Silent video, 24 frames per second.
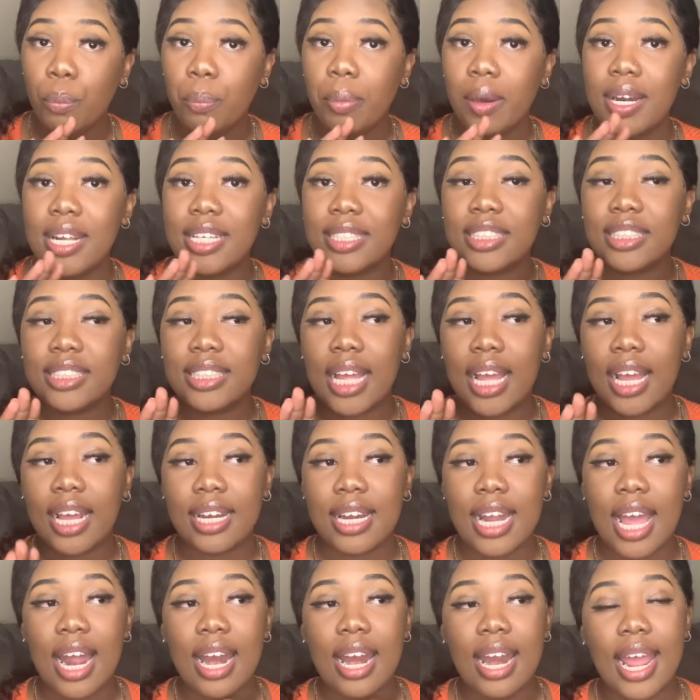but it's just like
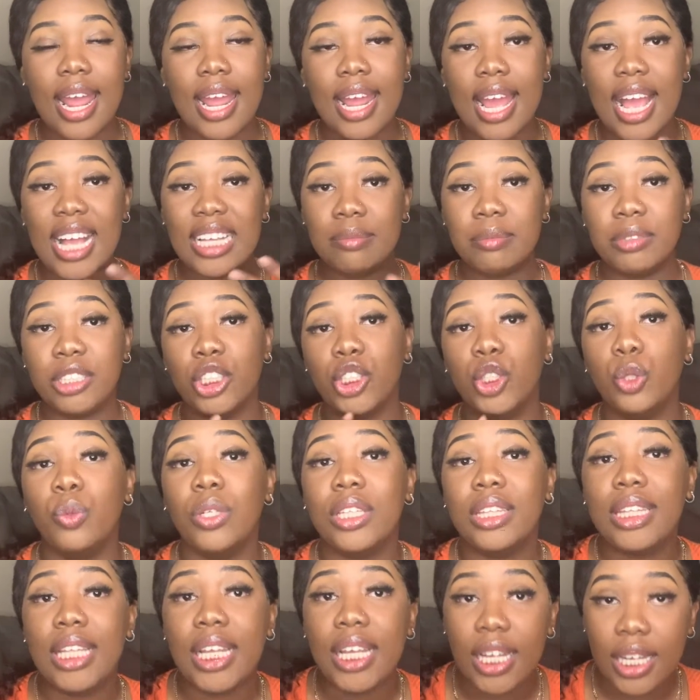not like as much as you
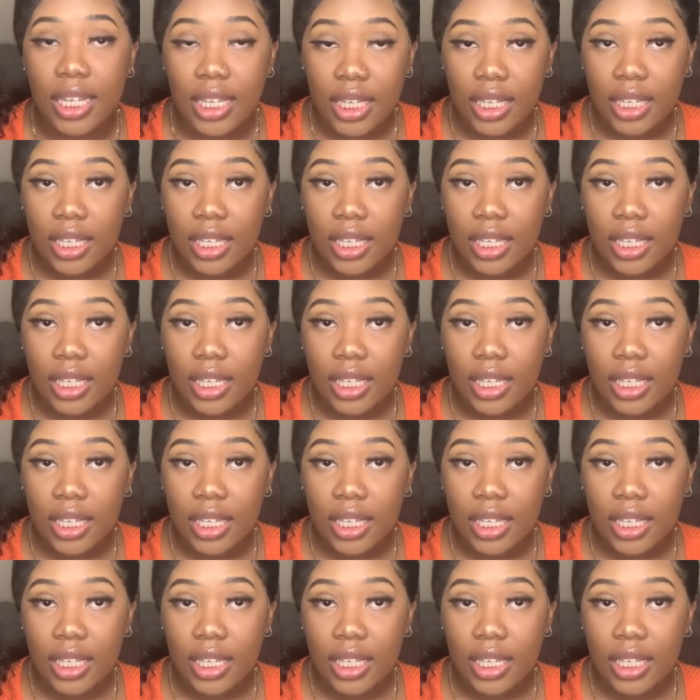would think.